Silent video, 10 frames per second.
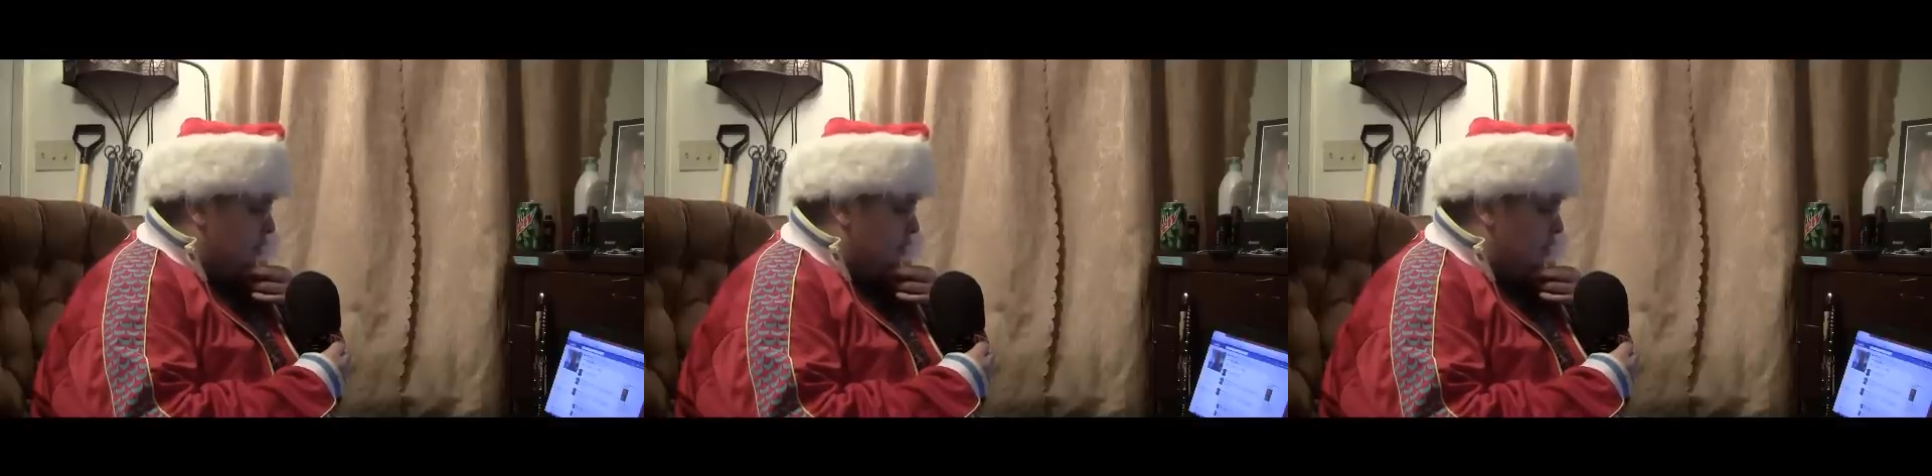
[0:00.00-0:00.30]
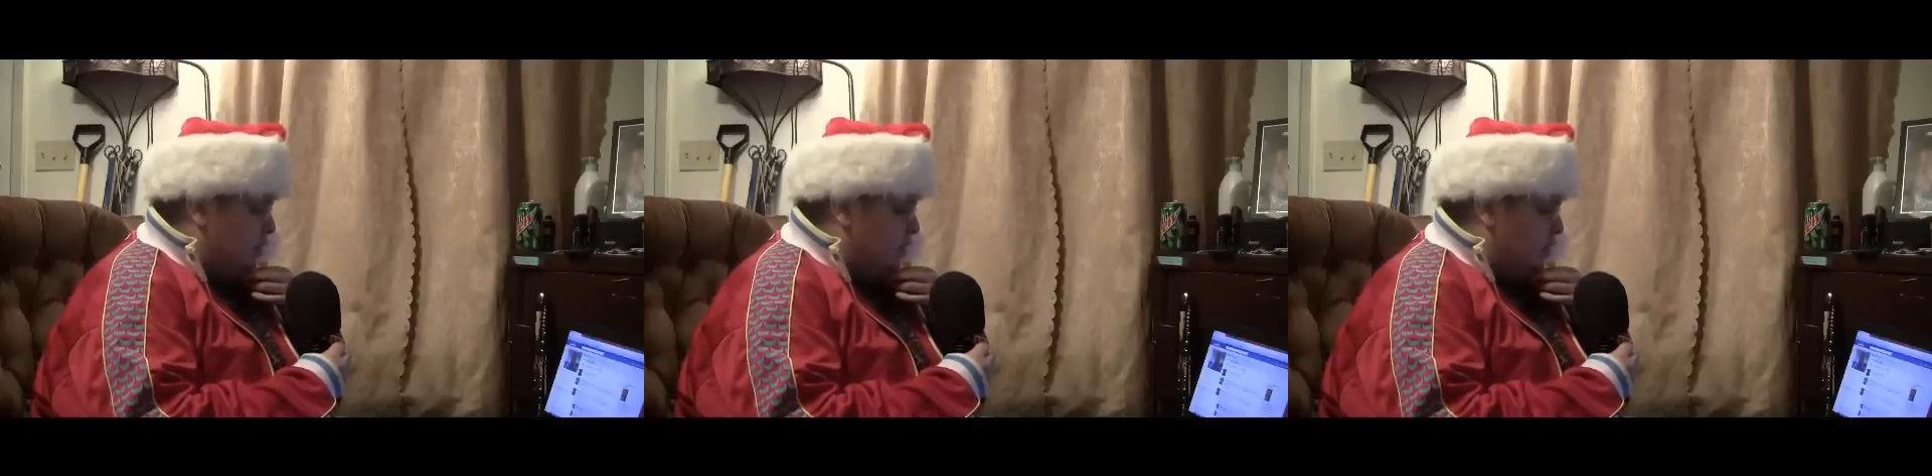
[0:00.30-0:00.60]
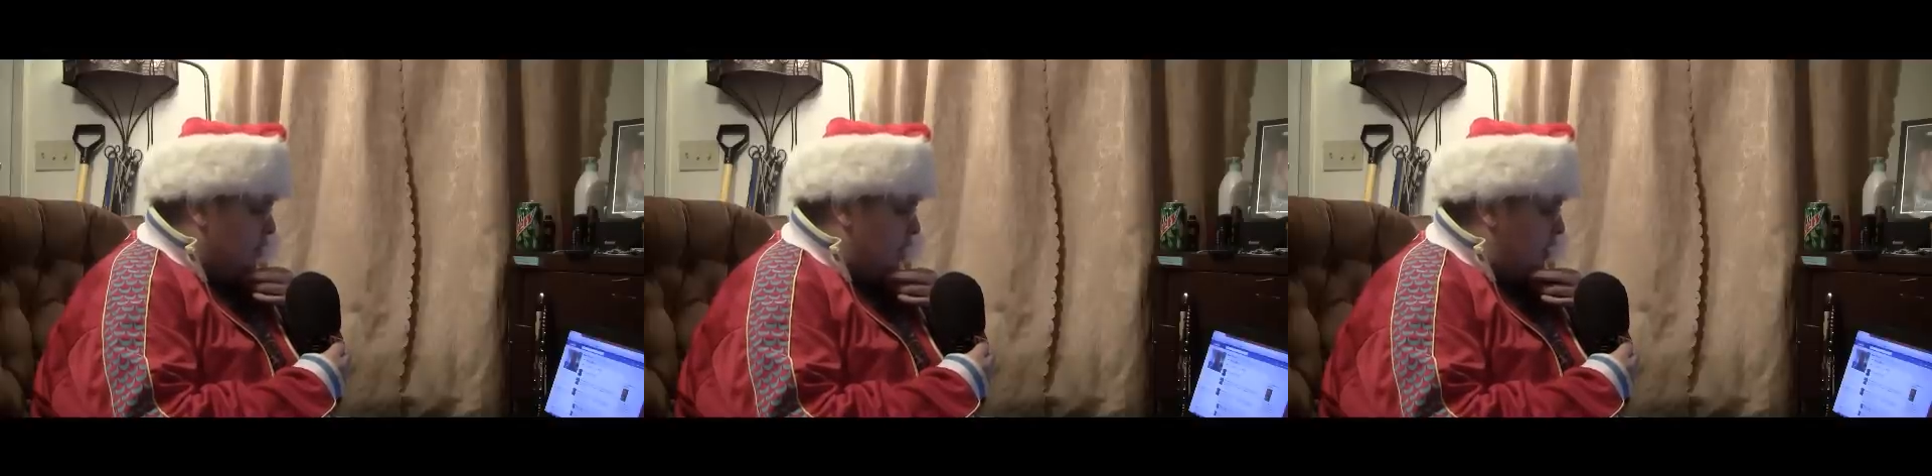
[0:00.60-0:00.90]

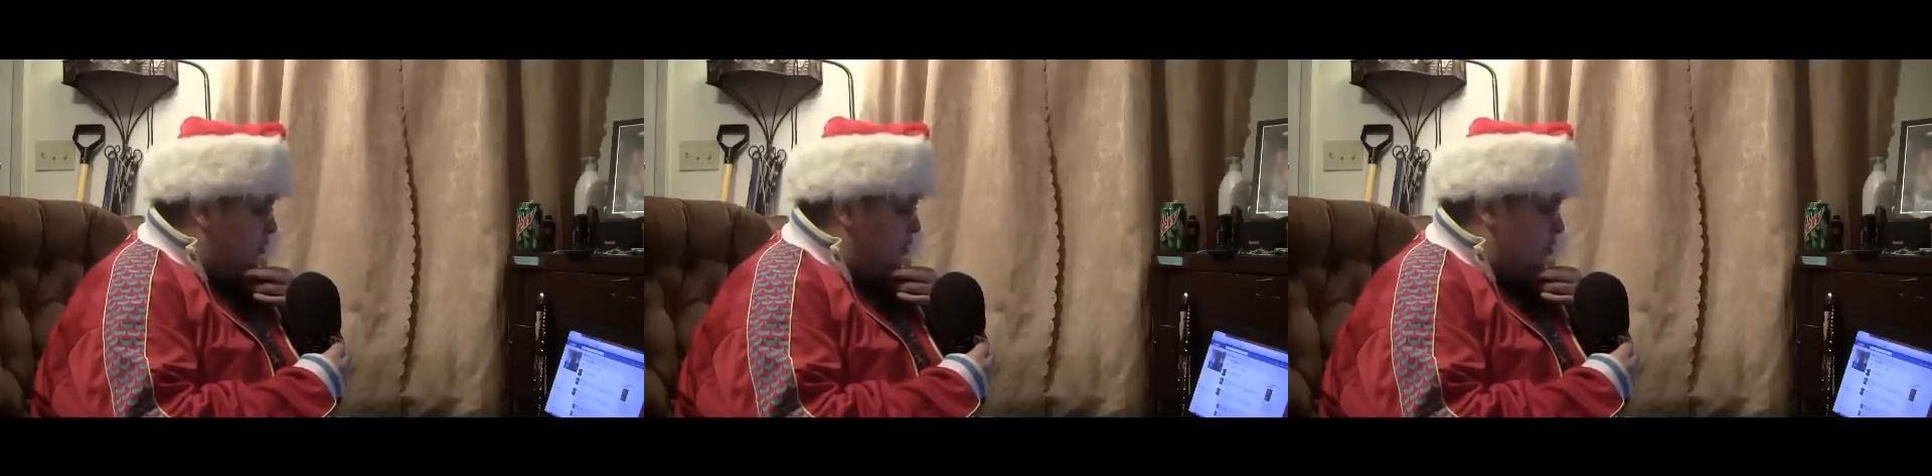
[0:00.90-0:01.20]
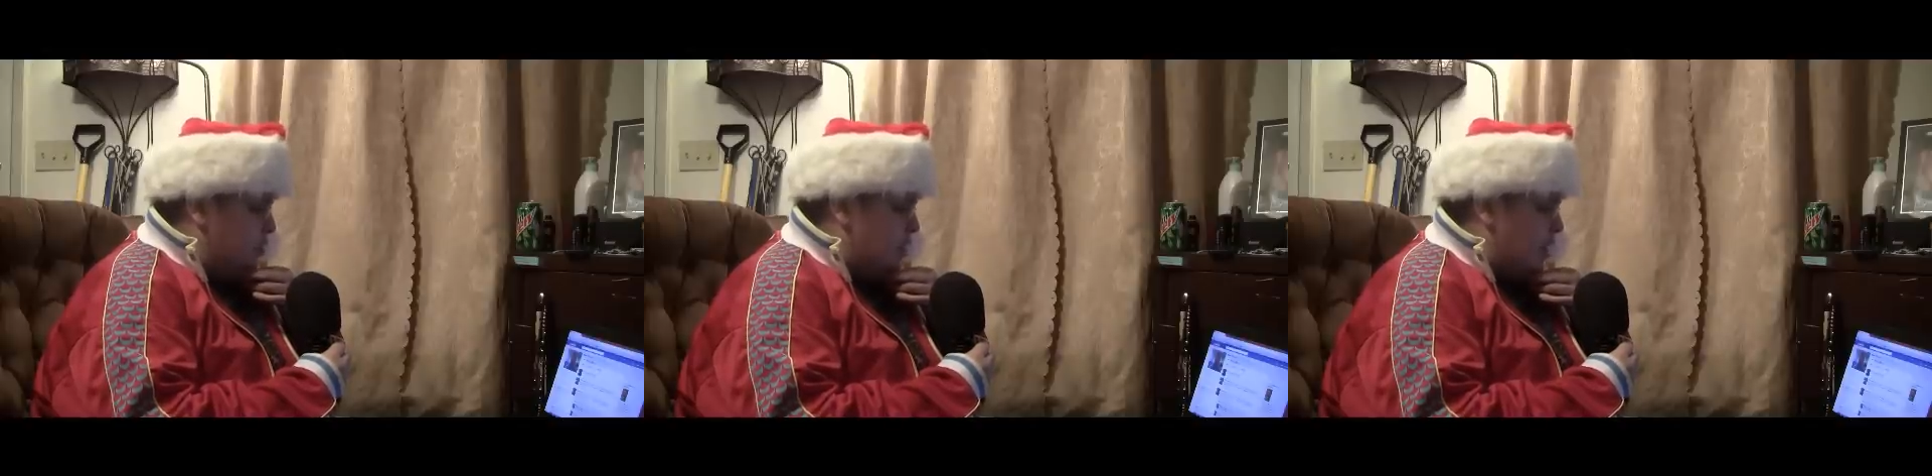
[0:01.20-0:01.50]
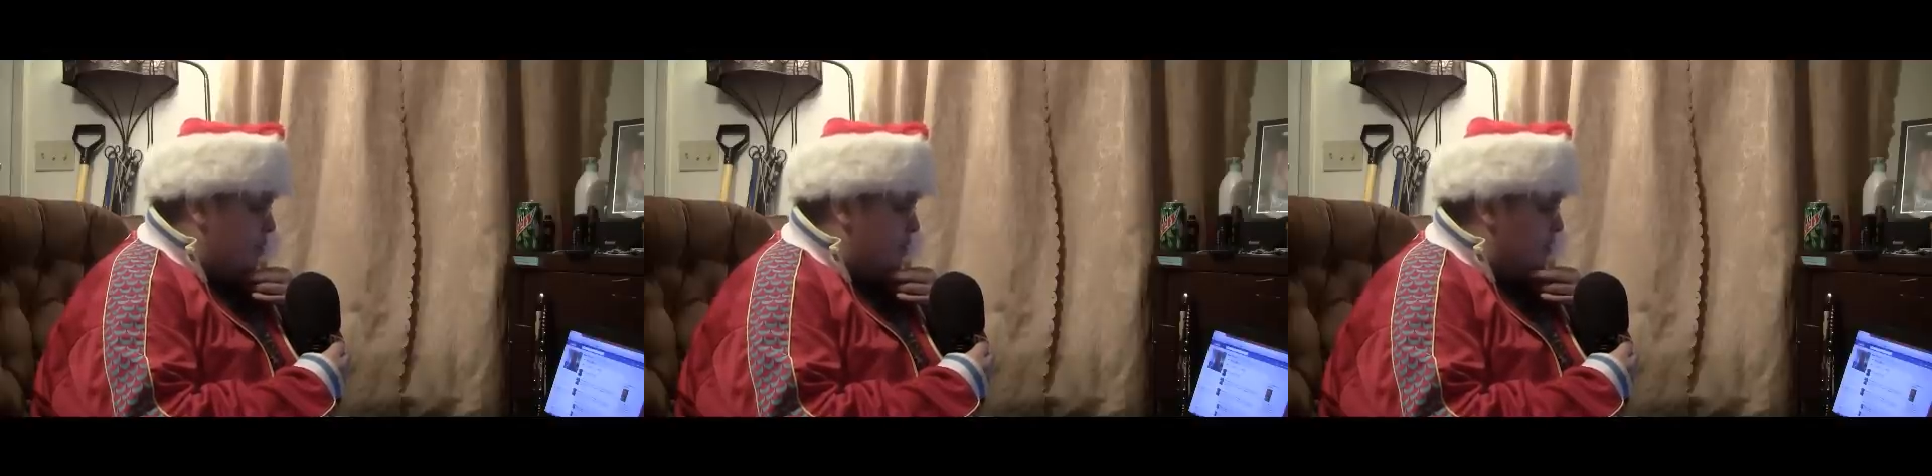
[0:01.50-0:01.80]
Uh, I don't know who
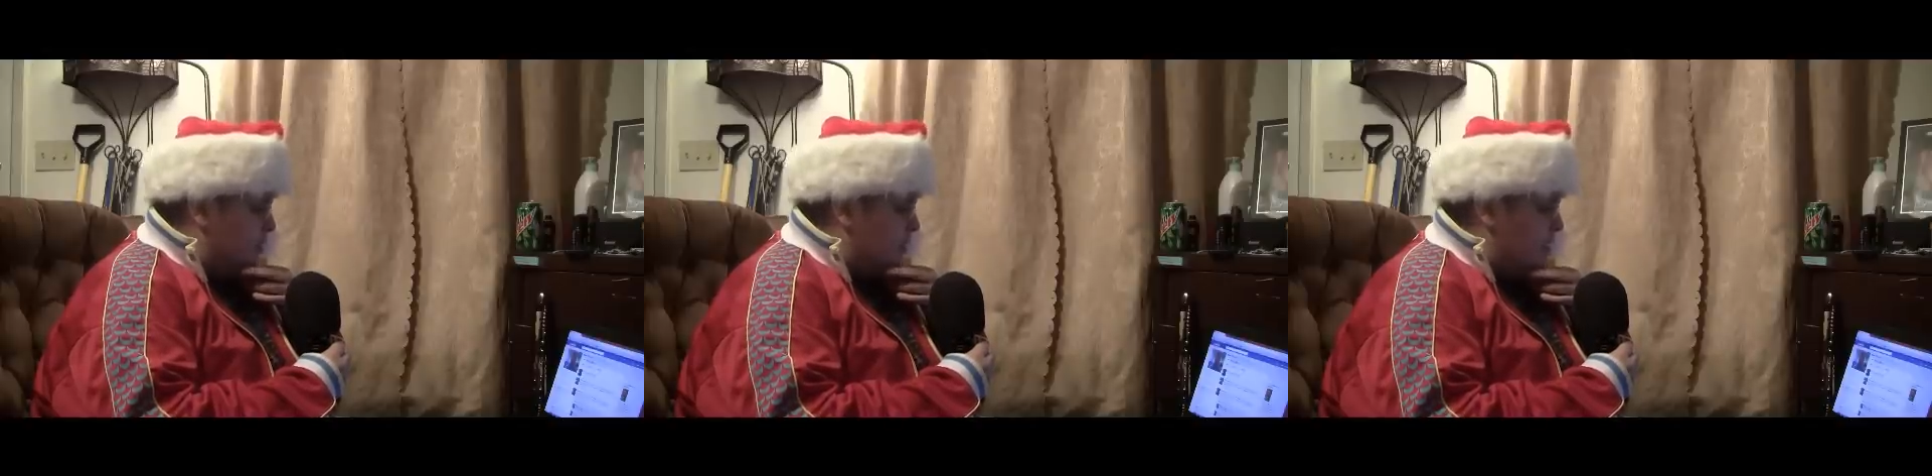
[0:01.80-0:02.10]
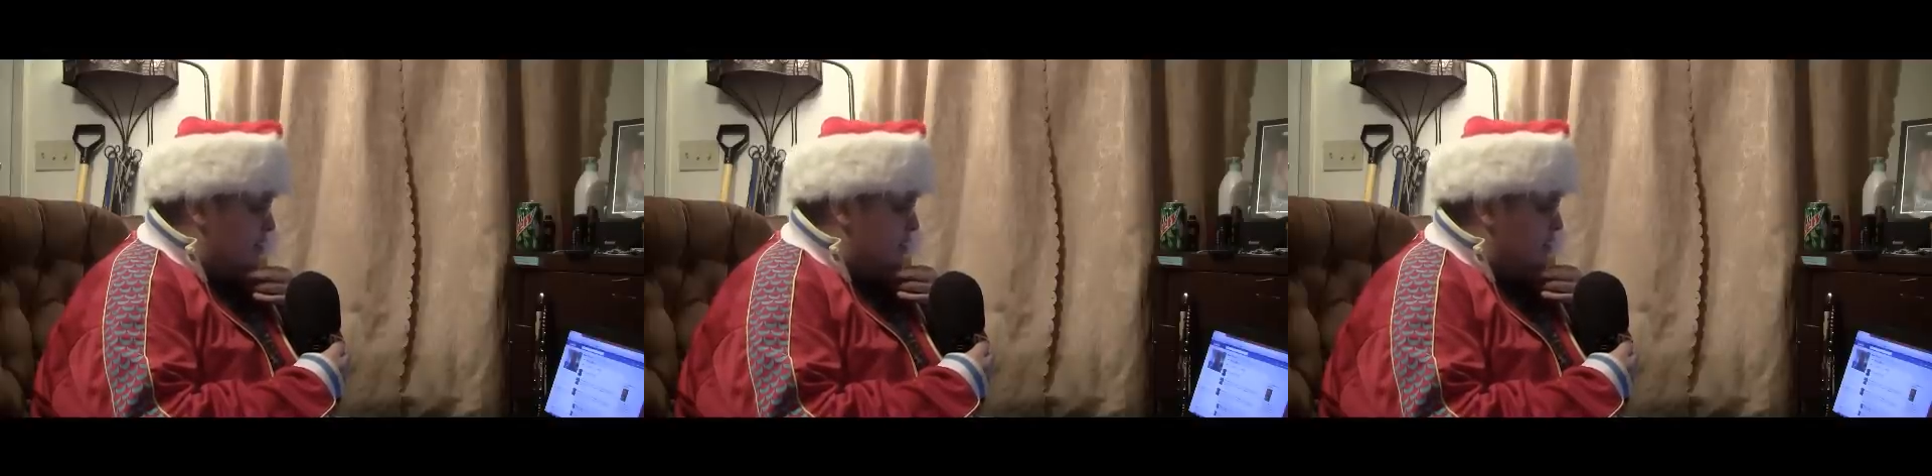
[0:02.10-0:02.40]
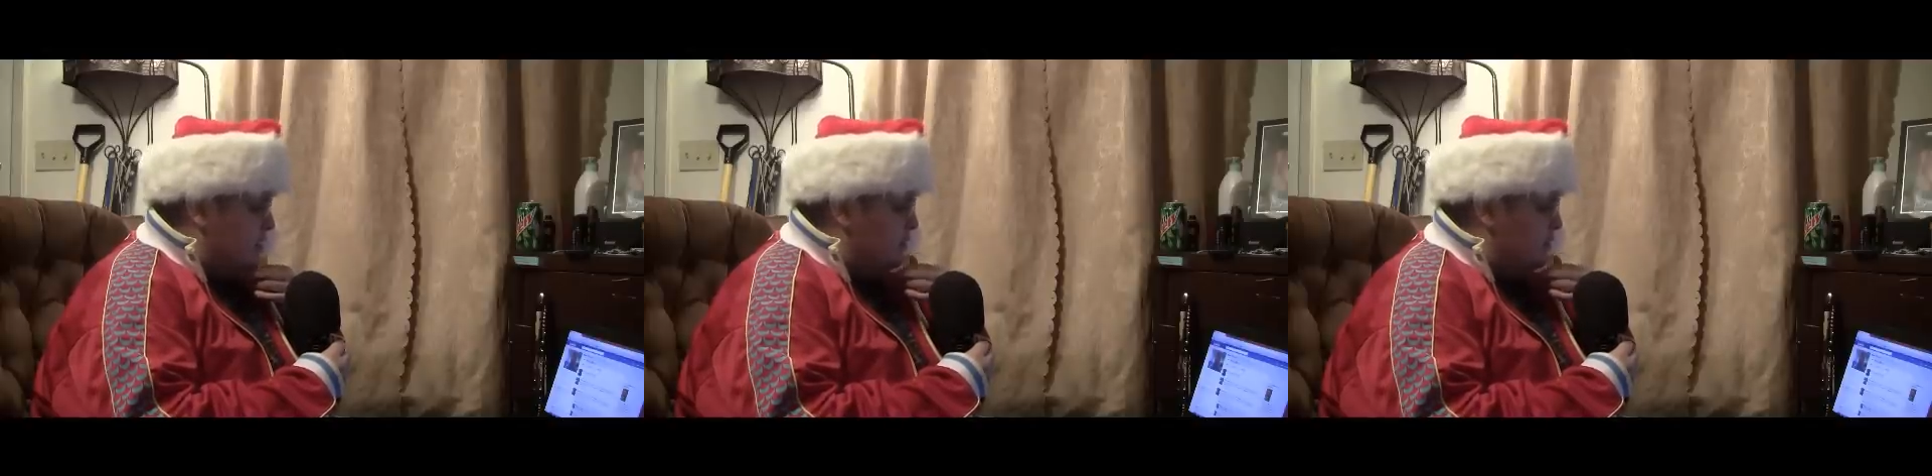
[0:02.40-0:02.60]
Chad Burger Sanders is,